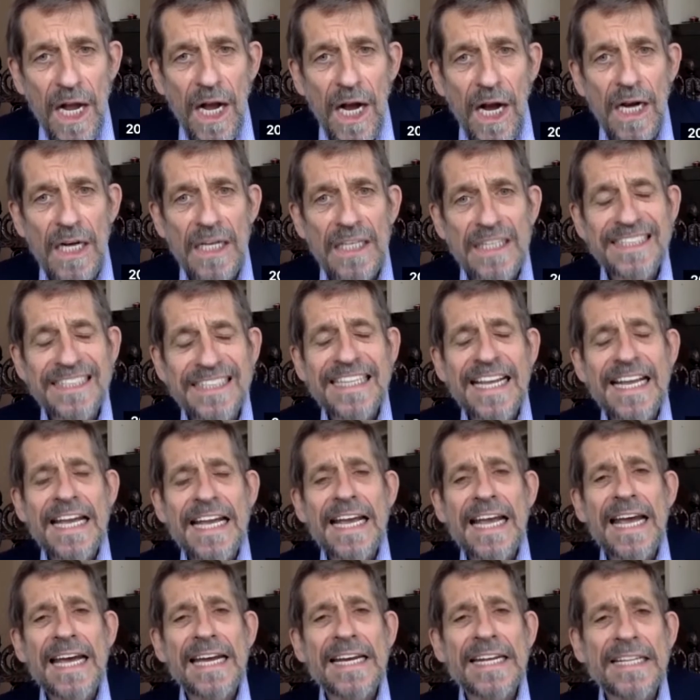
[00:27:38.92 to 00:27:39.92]

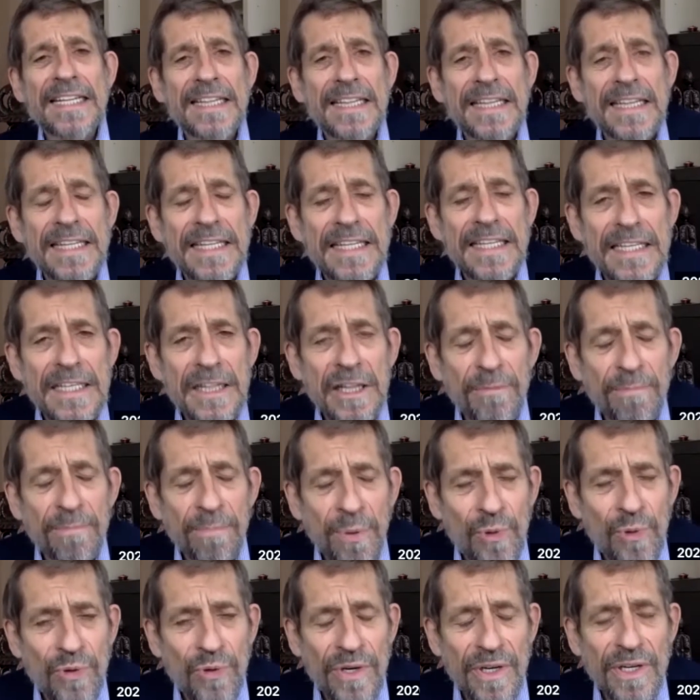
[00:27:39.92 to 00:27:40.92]
And in the
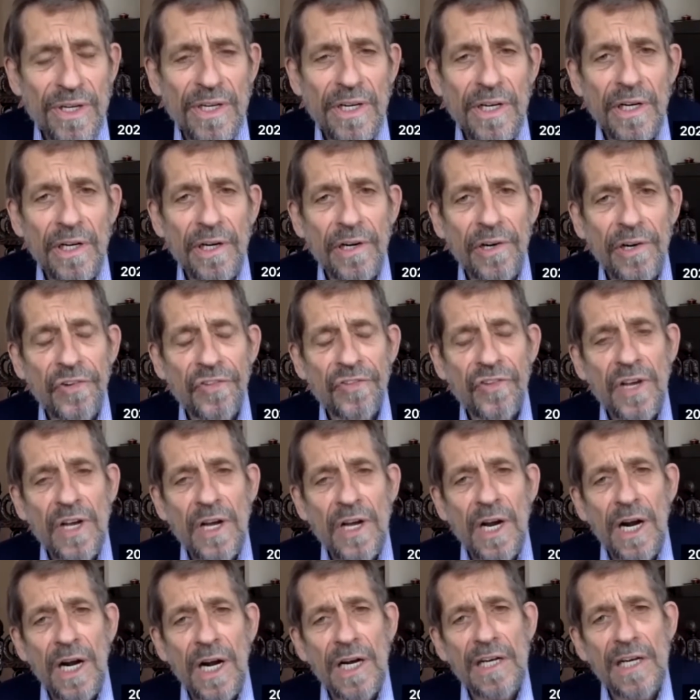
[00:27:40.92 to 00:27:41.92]
Putin years,
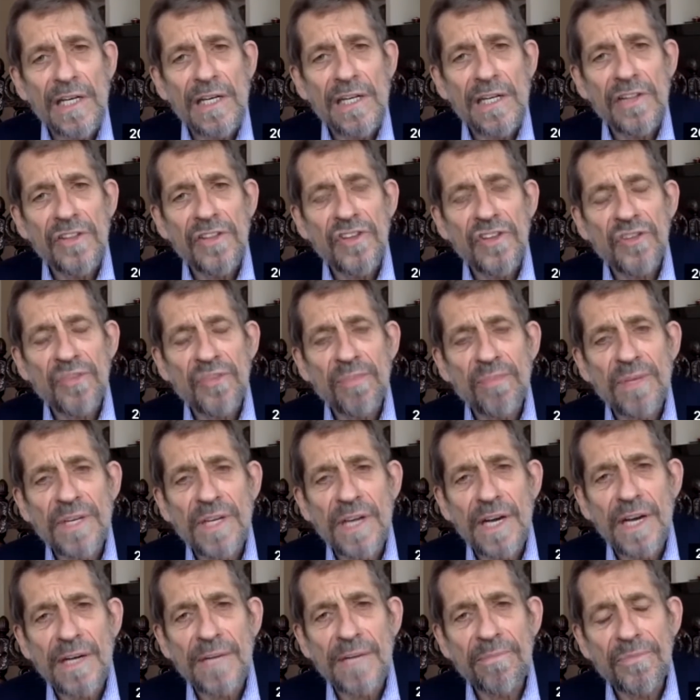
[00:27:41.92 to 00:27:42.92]
this
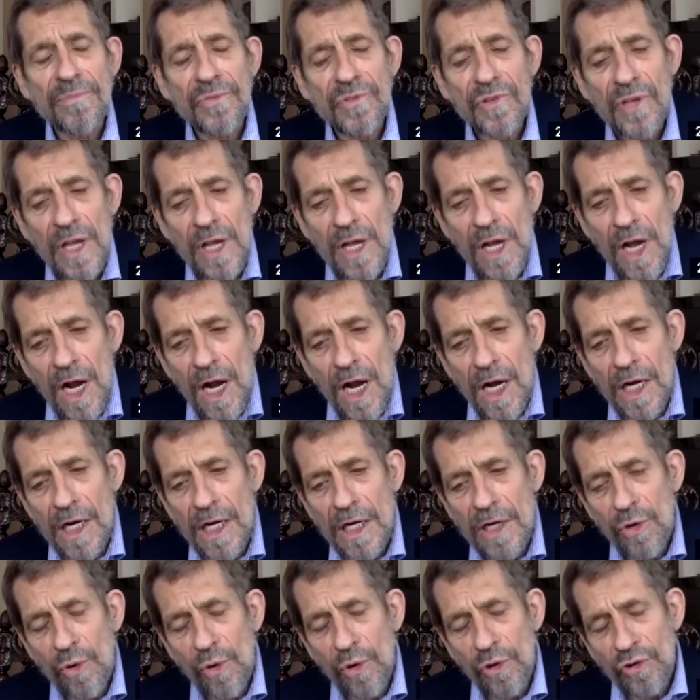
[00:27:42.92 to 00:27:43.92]
becomes
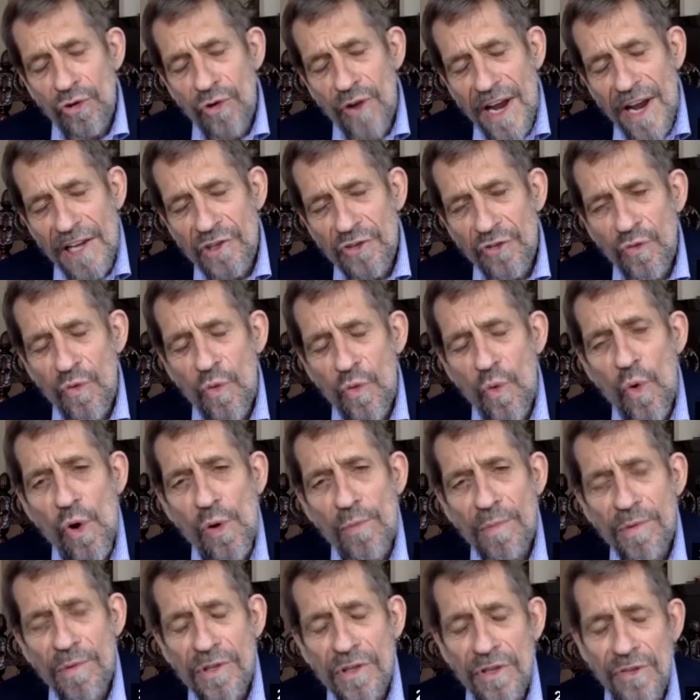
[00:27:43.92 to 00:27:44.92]
or
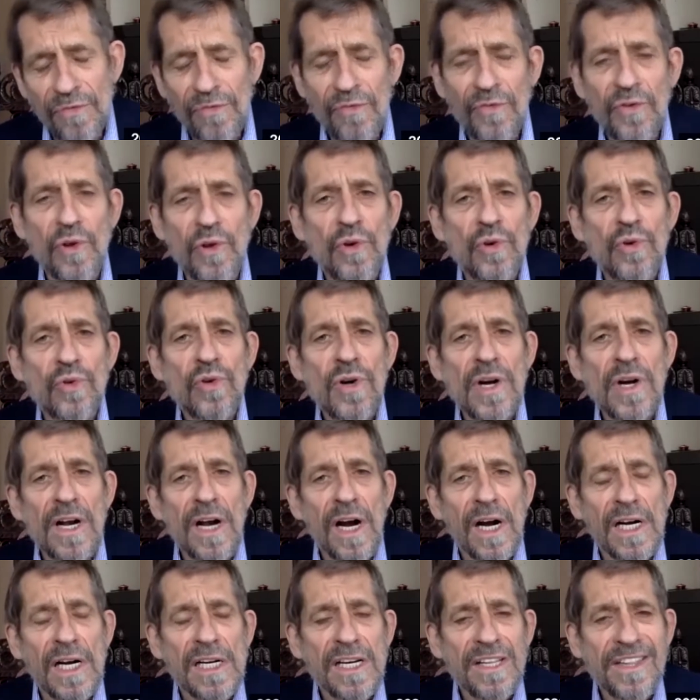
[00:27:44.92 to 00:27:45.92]
transformed in the view
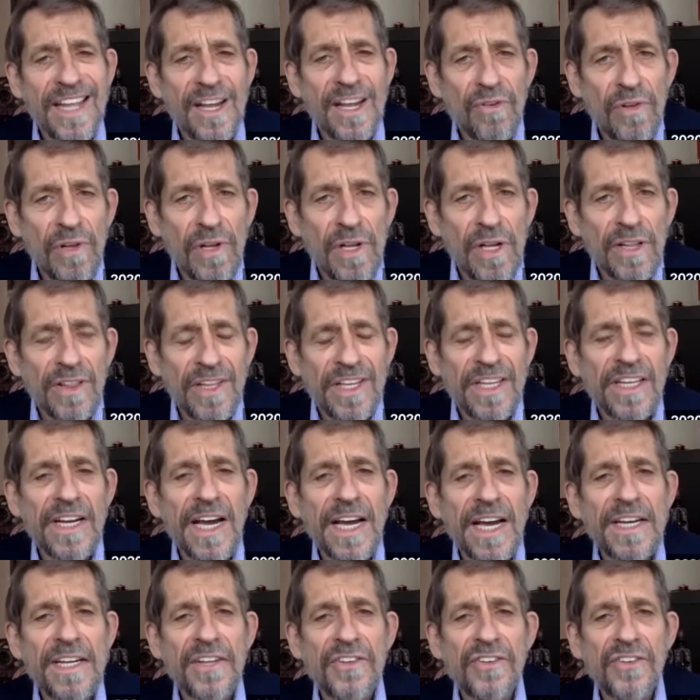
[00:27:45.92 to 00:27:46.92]
that the
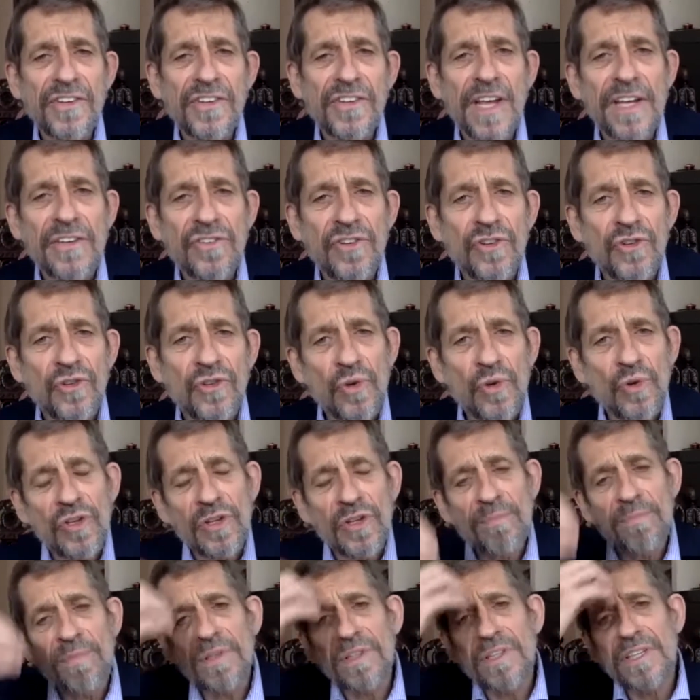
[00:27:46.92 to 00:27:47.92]
United States is
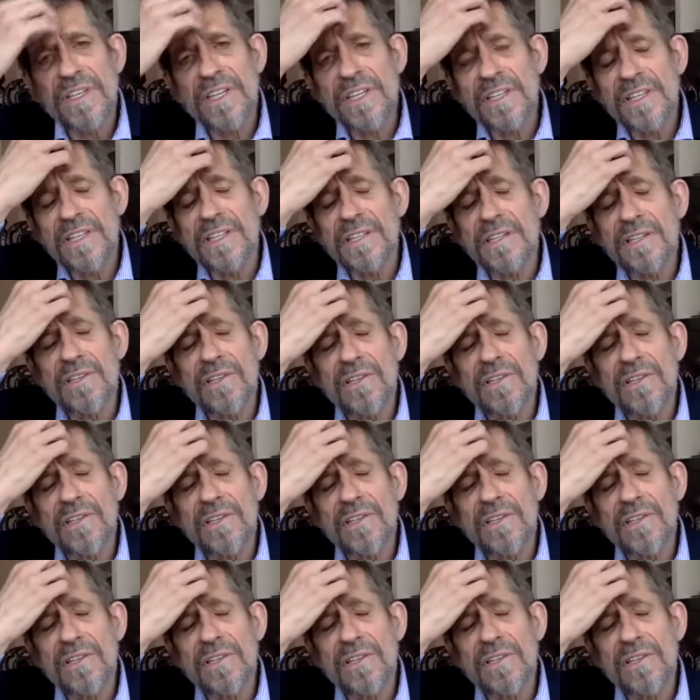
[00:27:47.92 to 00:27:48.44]
using politically,